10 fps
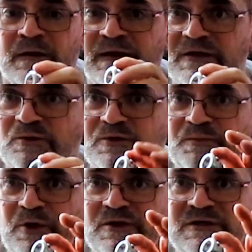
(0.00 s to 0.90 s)
This was
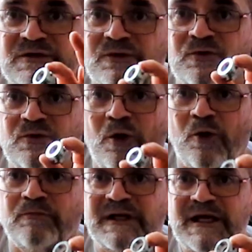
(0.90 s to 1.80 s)
purchased through
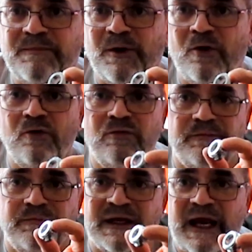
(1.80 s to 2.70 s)
Home
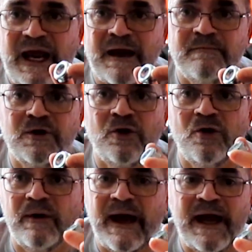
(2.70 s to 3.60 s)
Depot, but
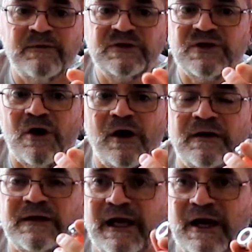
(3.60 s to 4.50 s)
Camco,
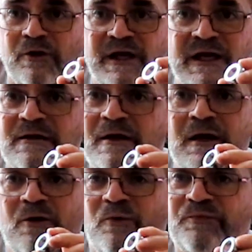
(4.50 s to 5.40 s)
Amazon carry it
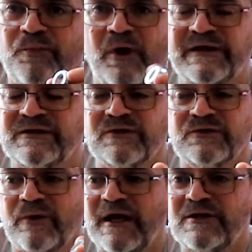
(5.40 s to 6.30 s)
with prices
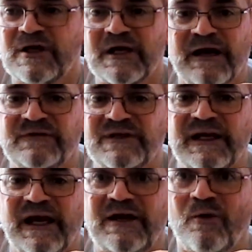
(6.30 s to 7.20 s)
ranging, I've
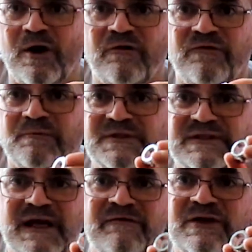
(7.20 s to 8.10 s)
seen anywhere from
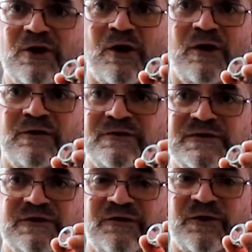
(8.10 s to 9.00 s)

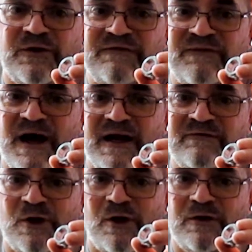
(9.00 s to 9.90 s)
$7 to
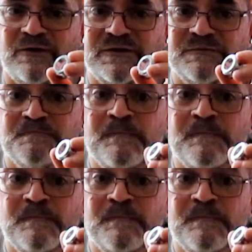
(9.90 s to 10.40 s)
$35.